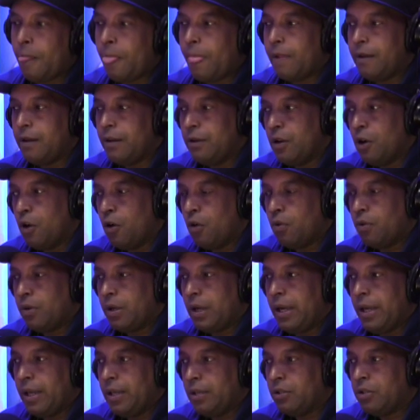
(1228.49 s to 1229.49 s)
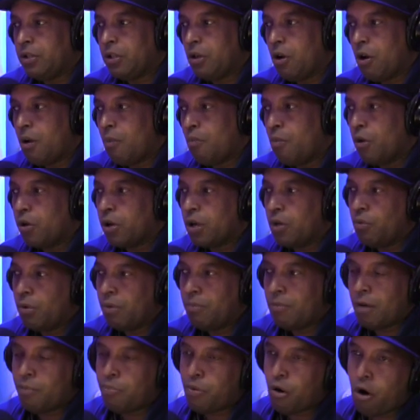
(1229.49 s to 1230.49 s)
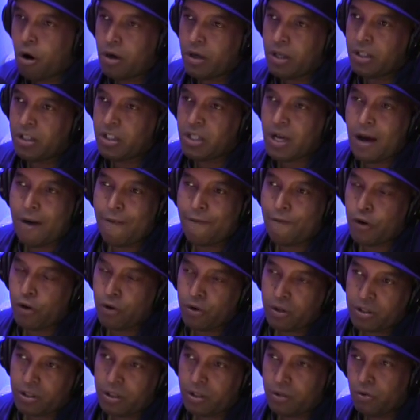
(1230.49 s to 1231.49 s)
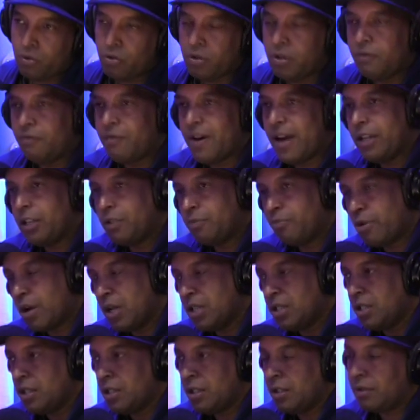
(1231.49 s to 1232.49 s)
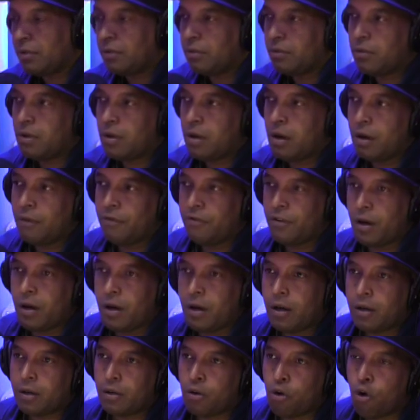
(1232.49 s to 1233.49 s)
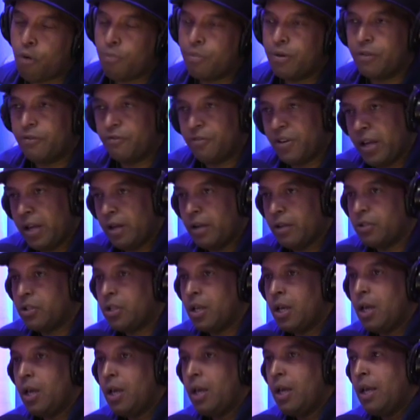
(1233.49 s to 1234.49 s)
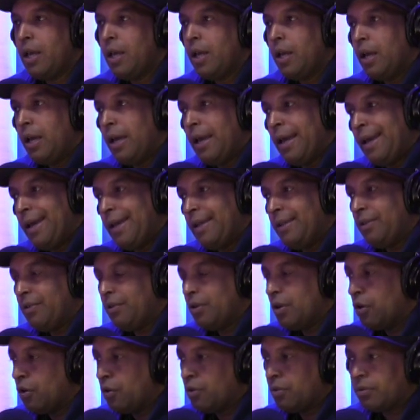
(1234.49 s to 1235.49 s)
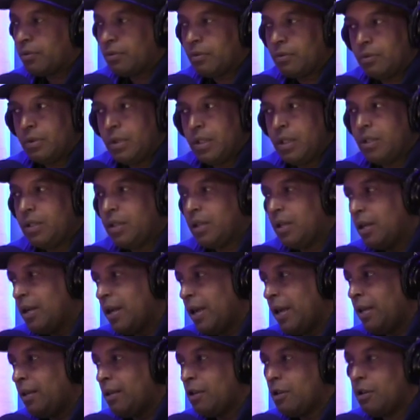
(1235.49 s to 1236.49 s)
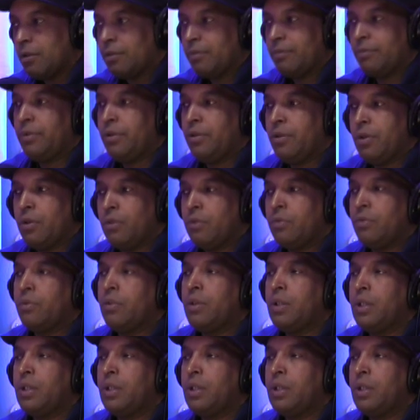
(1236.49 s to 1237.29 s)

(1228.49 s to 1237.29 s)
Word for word: you know. And so I'm working with my partner, John Ferguson, who's the vice president of uh, corporate affairs. Mm-hmm. And, you know, he said, hey, look, you know,